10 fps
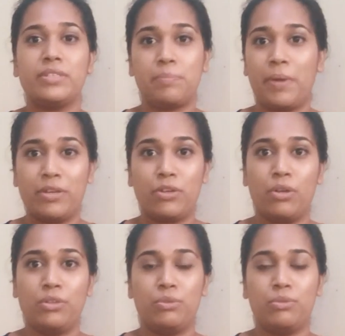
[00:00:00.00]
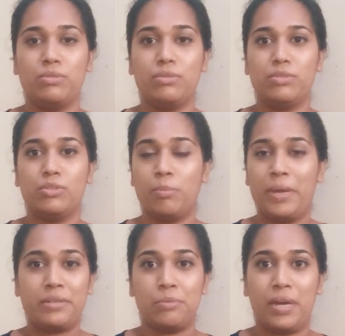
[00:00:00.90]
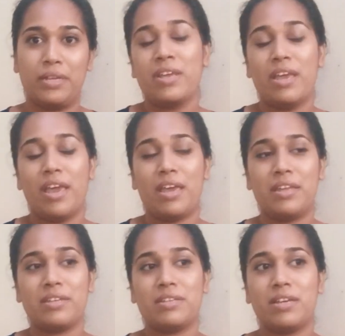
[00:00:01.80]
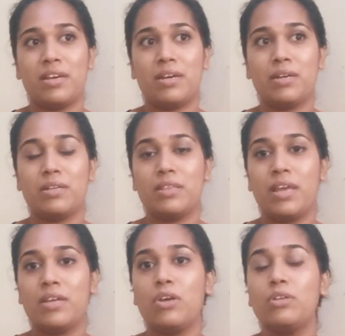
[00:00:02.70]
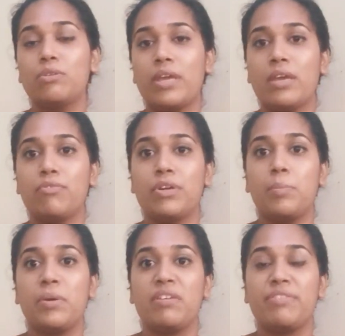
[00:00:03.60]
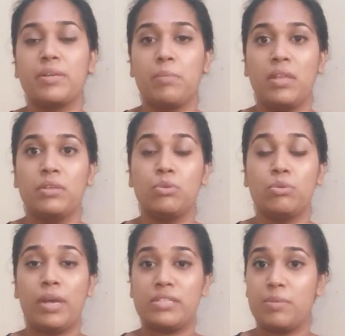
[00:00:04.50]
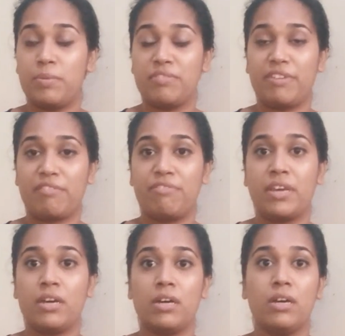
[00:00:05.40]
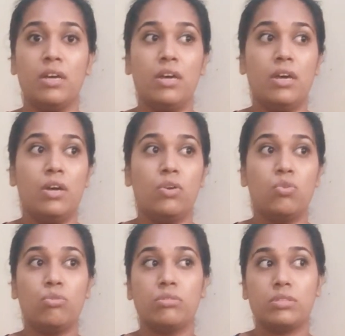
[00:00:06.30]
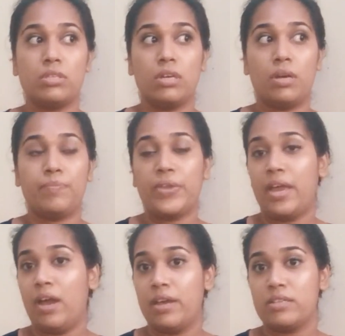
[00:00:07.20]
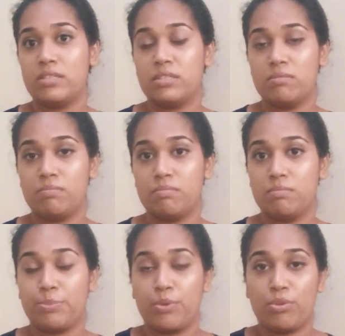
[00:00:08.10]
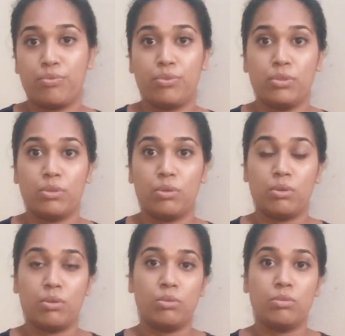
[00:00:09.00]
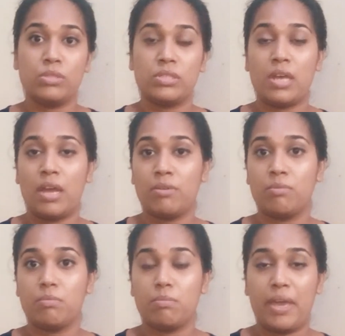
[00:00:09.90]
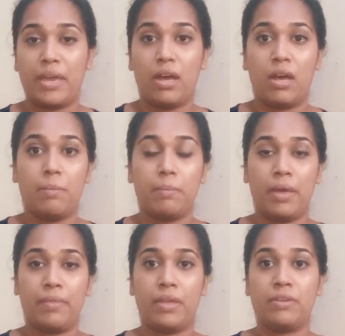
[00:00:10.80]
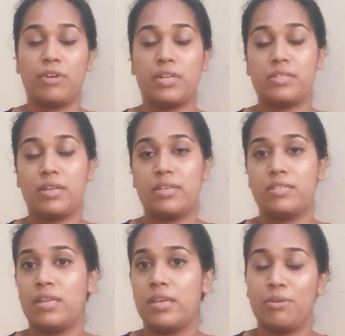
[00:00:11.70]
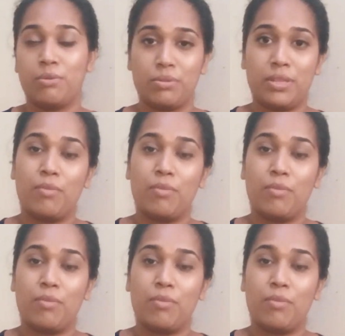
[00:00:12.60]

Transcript: will depend on you no matter what, and they are not looking for a perfect mother who has the perfect figure, whose hair is beautiful, or who's done makeup and then dressed nicely. No,